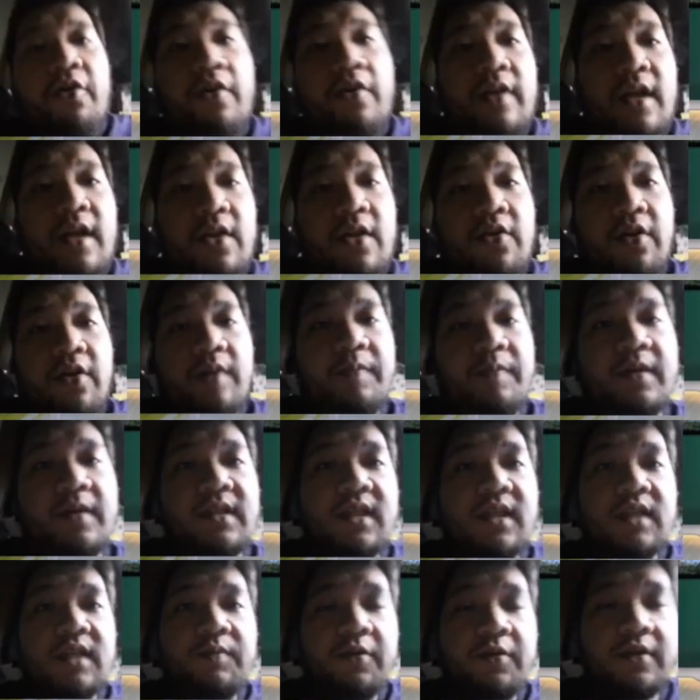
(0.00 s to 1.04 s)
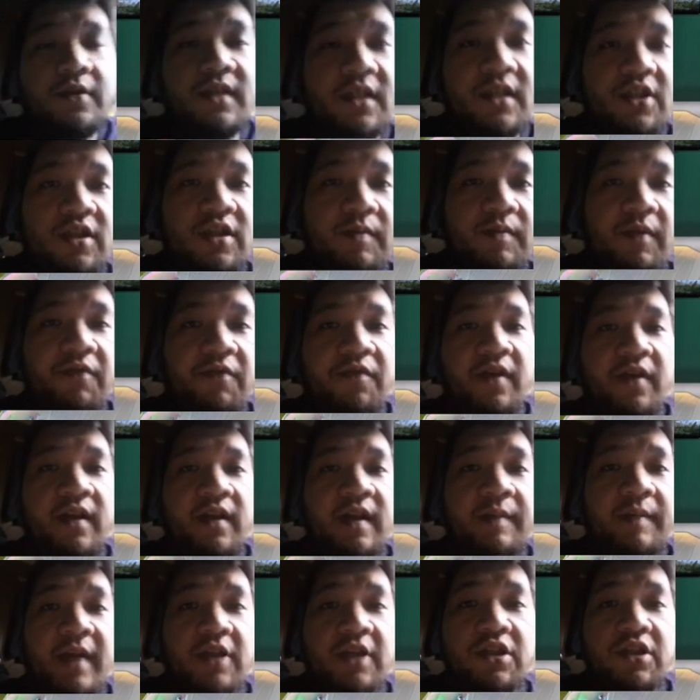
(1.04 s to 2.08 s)
at 36% should be fine.
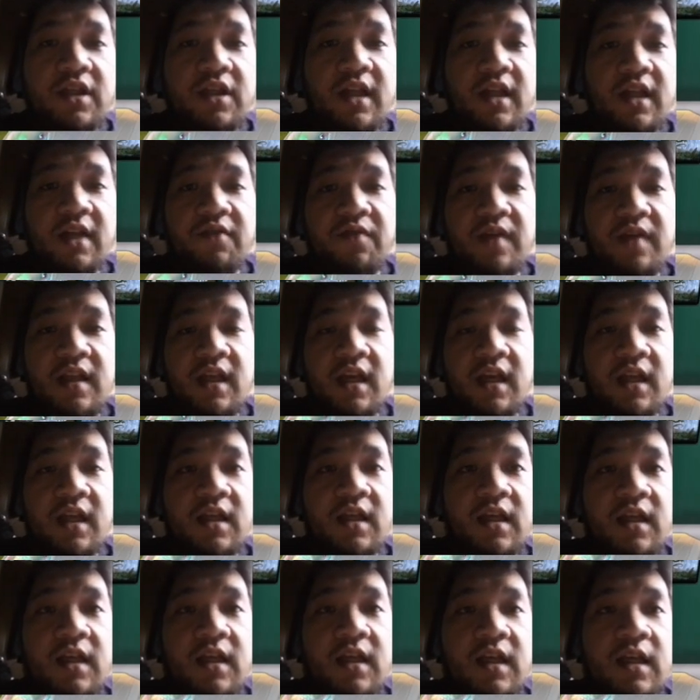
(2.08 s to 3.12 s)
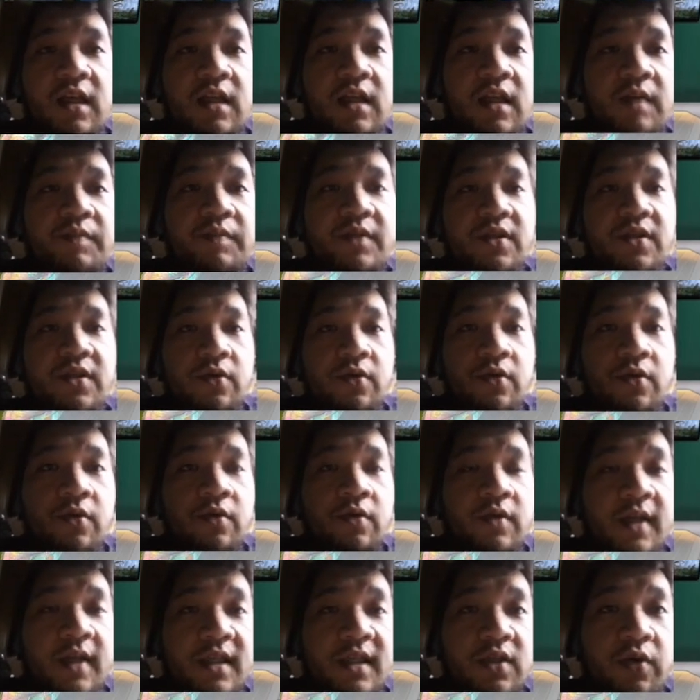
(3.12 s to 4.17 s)
I'm actually not feeling any heat up, so
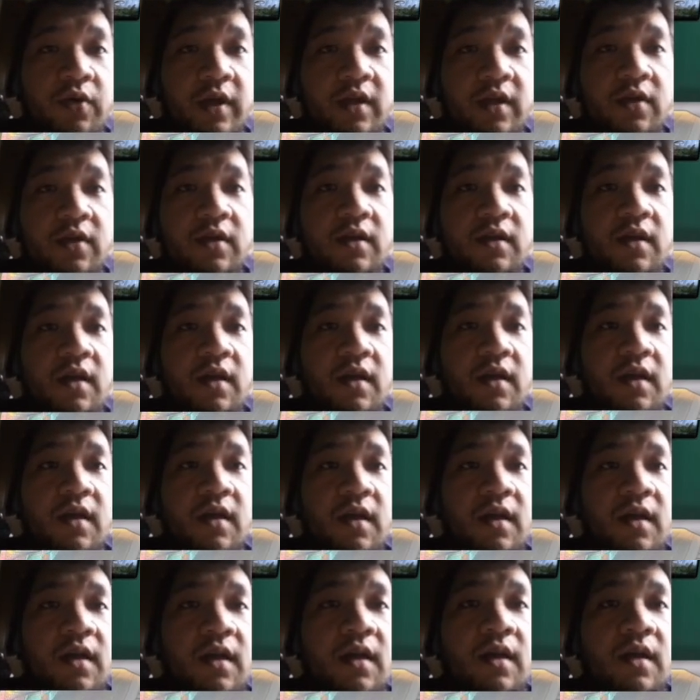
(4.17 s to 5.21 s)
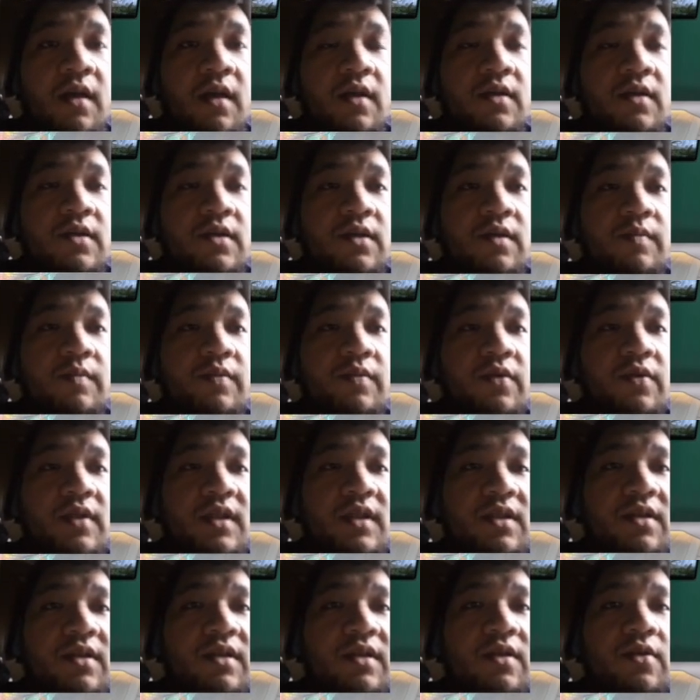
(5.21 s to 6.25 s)
that's quite good. So opponent's
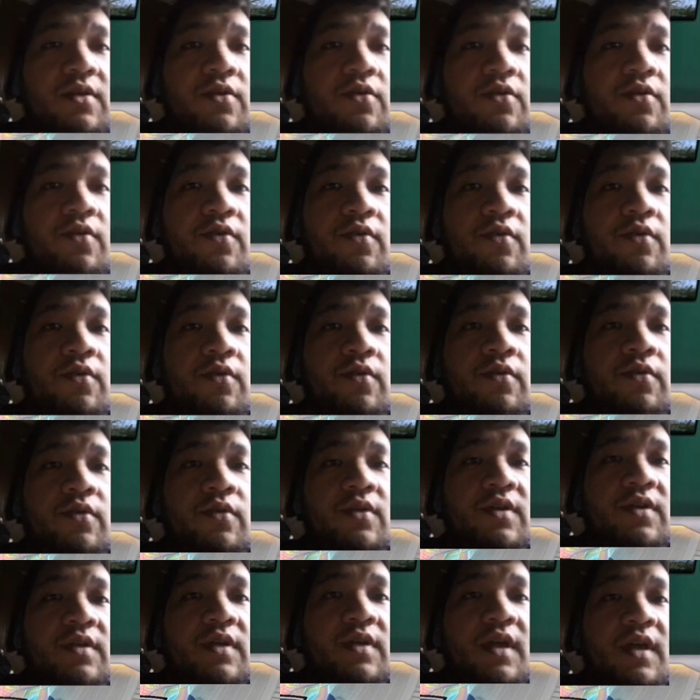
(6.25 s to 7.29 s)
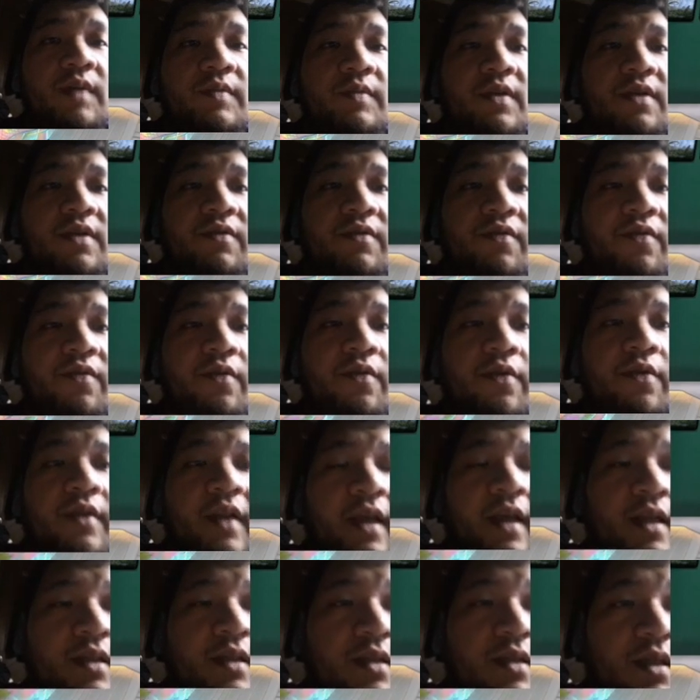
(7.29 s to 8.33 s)
gonna go up to 4
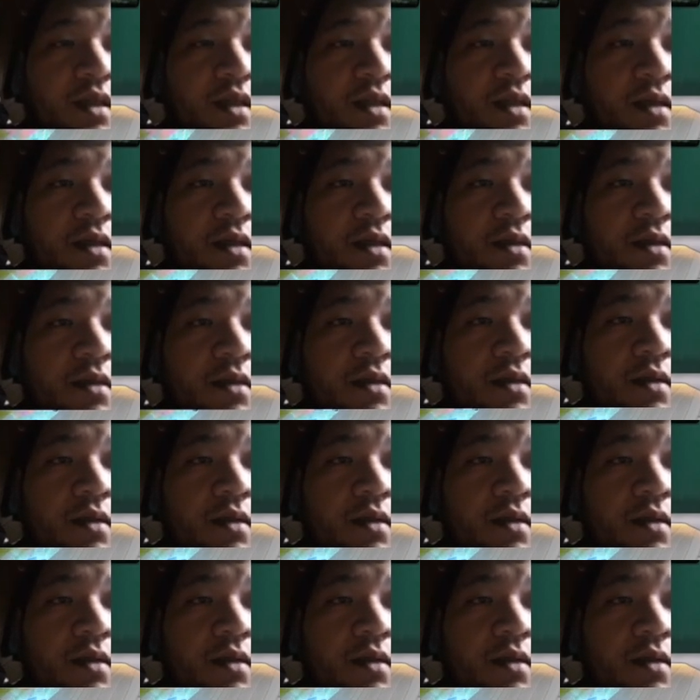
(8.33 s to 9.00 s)
lines, I guess.